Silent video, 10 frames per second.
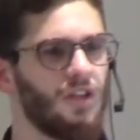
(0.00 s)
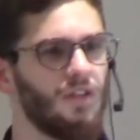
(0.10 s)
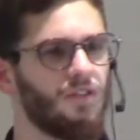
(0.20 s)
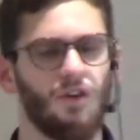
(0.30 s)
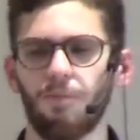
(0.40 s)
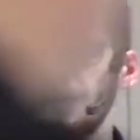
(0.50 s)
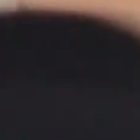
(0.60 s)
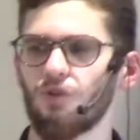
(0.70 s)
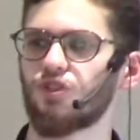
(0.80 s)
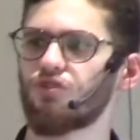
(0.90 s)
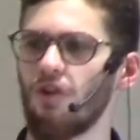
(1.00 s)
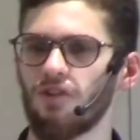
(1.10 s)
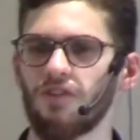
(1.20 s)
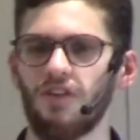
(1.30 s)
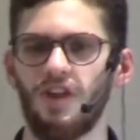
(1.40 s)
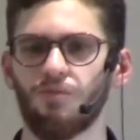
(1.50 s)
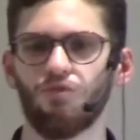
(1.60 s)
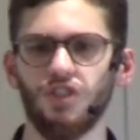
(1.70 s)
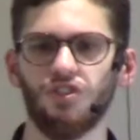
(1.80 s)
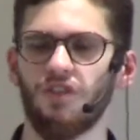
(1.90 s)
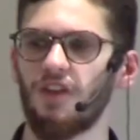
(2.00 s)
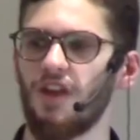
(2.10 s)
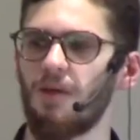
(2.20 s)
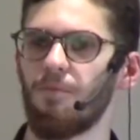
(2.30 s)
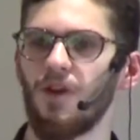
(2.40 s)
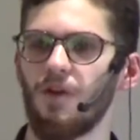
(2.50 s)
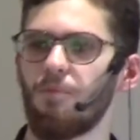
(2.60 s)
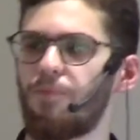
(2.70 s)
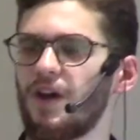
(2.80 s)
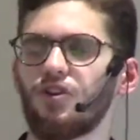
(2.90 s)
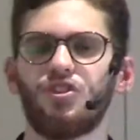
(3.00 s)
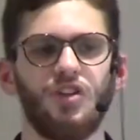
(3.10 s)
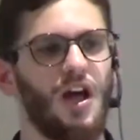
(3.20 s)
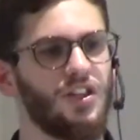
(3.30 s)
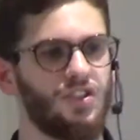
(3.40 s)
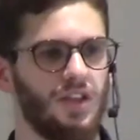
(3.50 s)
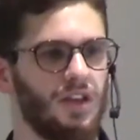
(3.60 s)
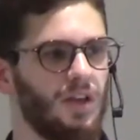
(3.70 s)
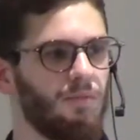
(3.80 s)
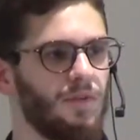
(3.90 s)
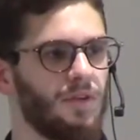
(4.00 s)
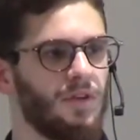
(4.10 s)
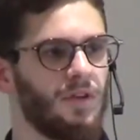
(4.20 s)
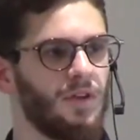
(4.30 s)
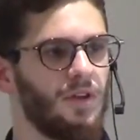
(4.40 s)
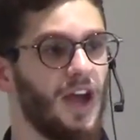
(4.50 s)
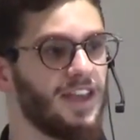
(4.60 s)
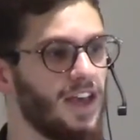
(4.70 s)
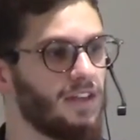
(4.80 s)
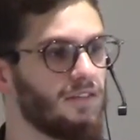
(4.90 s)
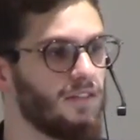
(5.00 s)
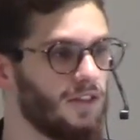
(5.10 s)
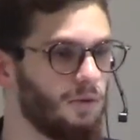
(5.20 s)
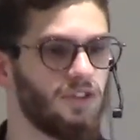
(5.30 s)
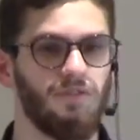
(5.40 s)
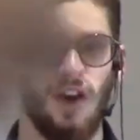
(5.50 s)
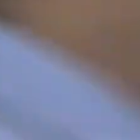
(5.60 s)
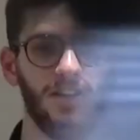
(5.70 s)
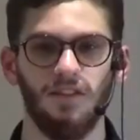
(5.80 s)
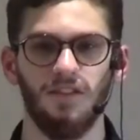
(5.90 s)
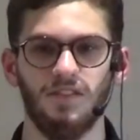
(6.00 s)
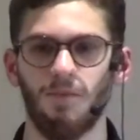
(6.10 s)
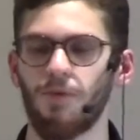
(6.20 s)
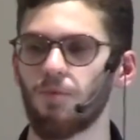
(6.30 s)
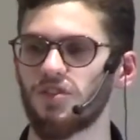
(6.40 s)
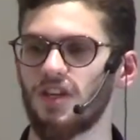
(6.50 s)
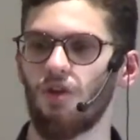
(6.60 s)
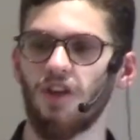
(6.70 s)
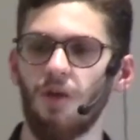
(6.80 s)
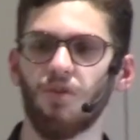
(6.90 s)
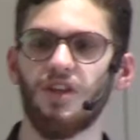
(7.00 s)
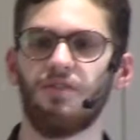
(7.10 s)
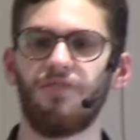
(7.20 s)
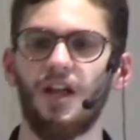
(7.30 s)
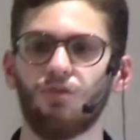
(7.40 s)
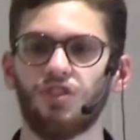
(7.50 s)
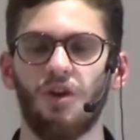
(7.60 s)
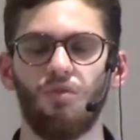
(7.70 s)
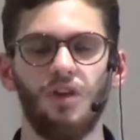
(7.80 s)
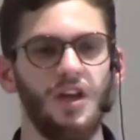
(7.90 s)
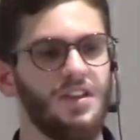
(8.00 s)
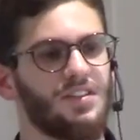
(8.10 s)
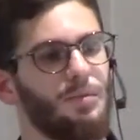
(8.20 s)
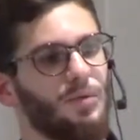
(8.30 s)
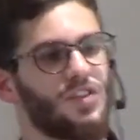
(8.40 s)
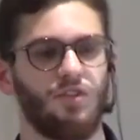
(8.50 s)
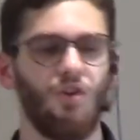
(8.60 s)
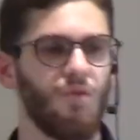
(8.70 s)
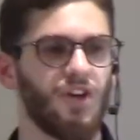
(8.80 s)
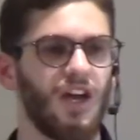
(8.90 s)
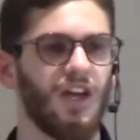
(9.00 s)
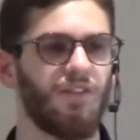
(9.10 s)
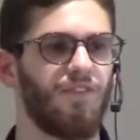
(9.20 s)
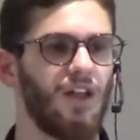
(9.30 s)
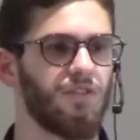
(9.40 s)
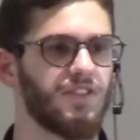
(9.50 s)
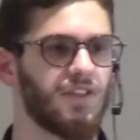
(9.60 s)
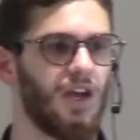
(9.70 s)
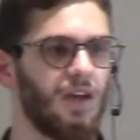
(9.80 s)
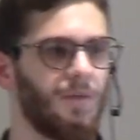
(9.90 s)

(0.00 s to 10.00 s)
There are people who are stronger than him, richer than him, better genealogy than him. Again, they were divided. Some people said, okay, we're going to follow Shaul. Some people said, no, we're not going to follow this guy.